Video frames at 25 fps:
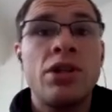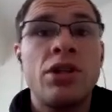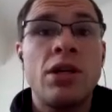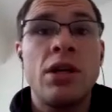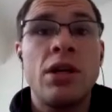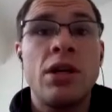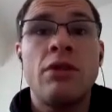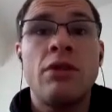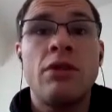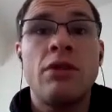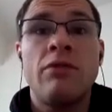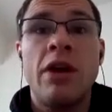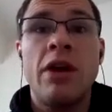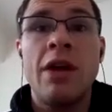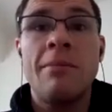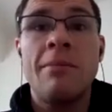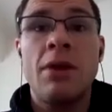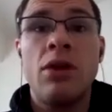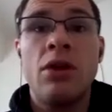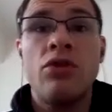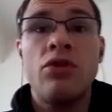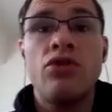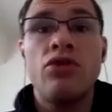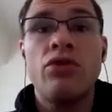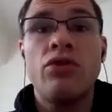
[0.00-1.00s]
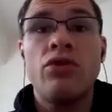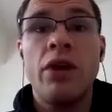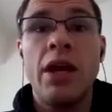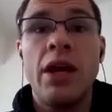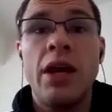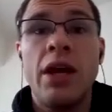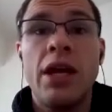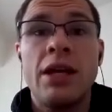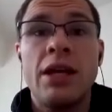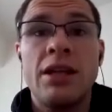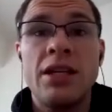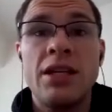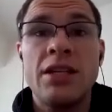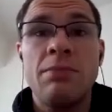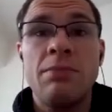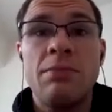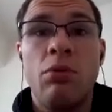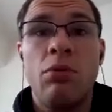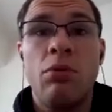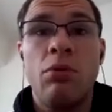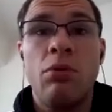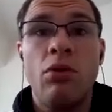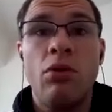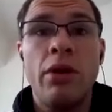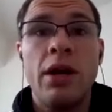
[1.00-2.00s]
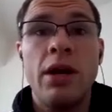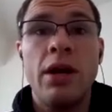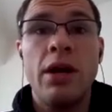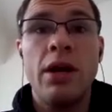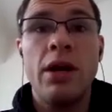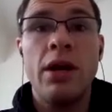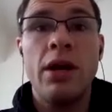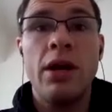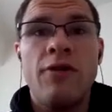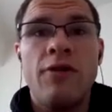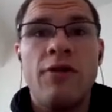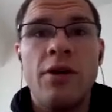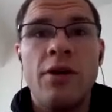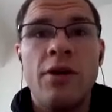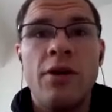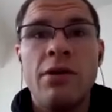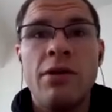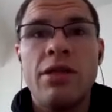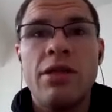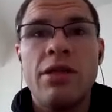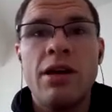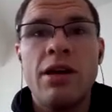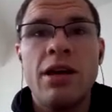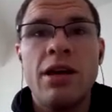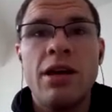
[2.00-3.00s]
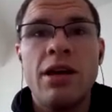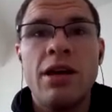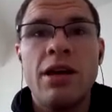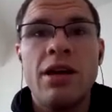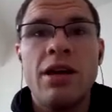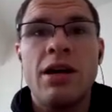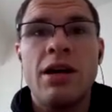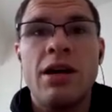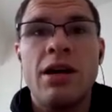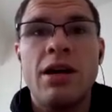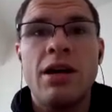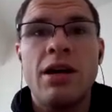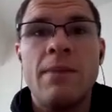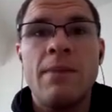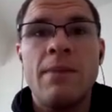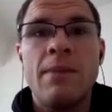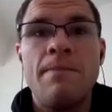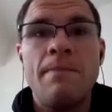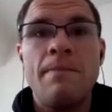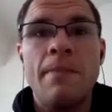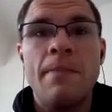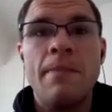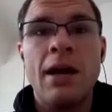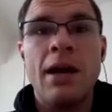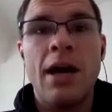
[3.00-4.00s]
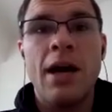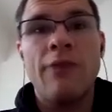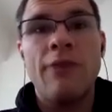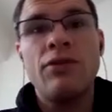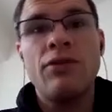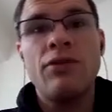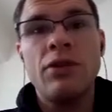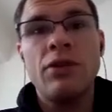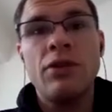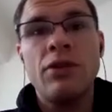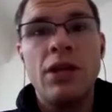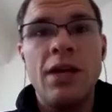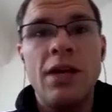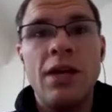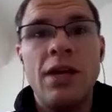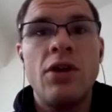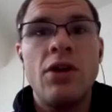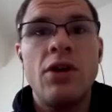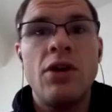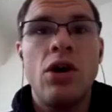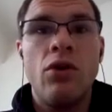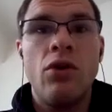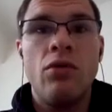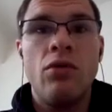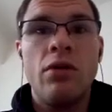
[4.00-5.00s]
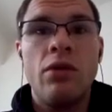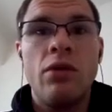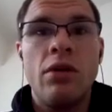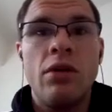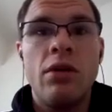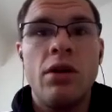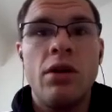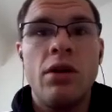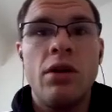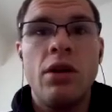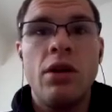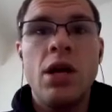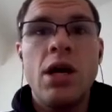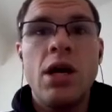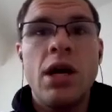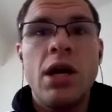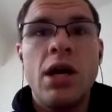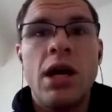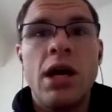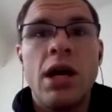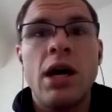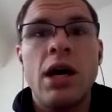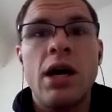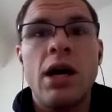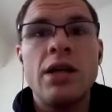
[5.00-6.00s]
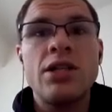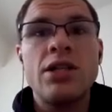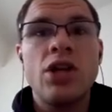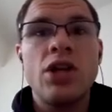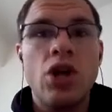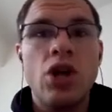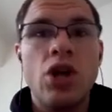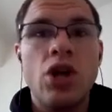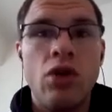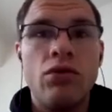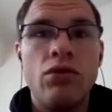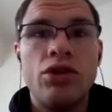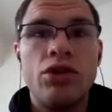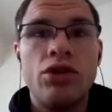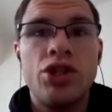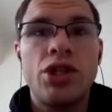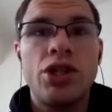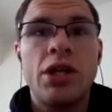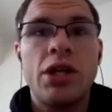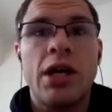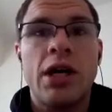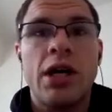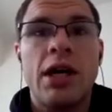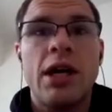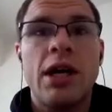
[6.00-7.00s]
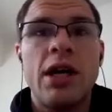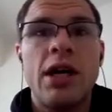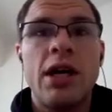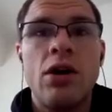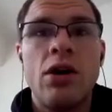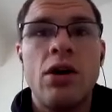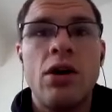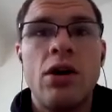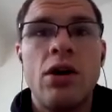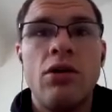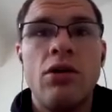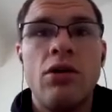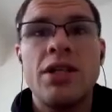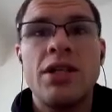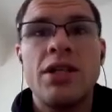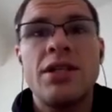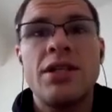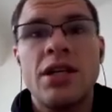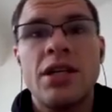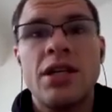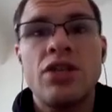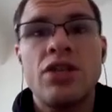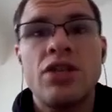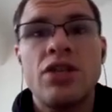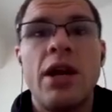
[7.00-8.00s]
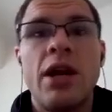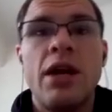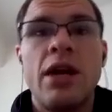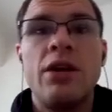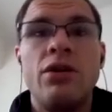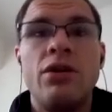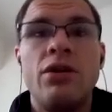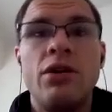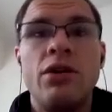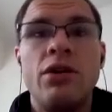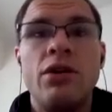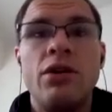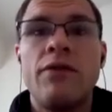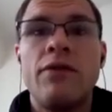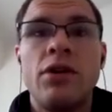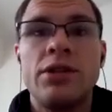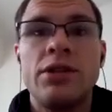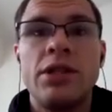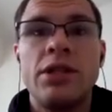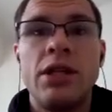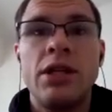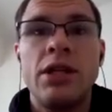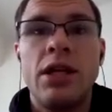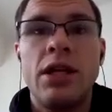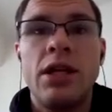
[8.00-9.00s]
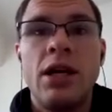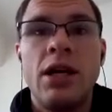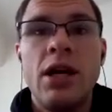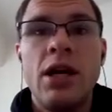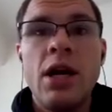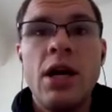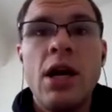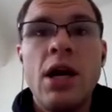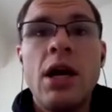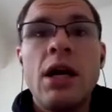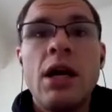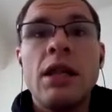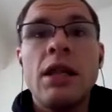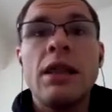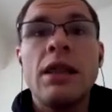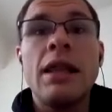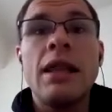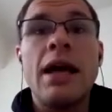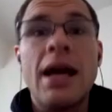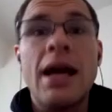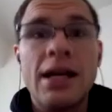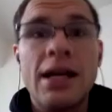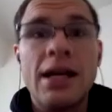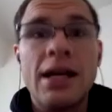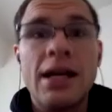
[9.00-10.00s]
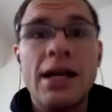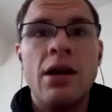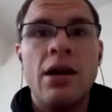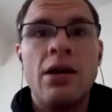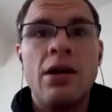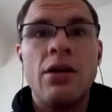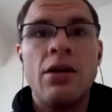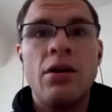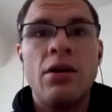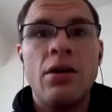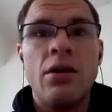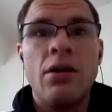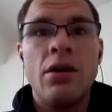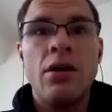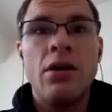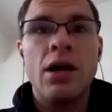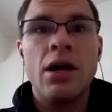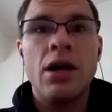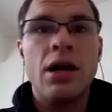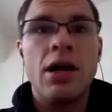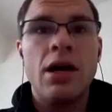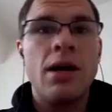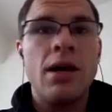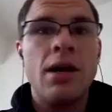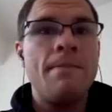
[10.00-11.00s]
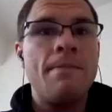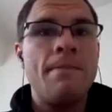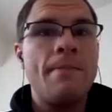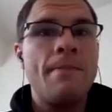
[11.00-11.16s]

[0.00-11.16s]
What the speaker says: writing my own training at this point and having fun with it. After leaving Houghton as a coach, I coached at Susquehanna University last academic year.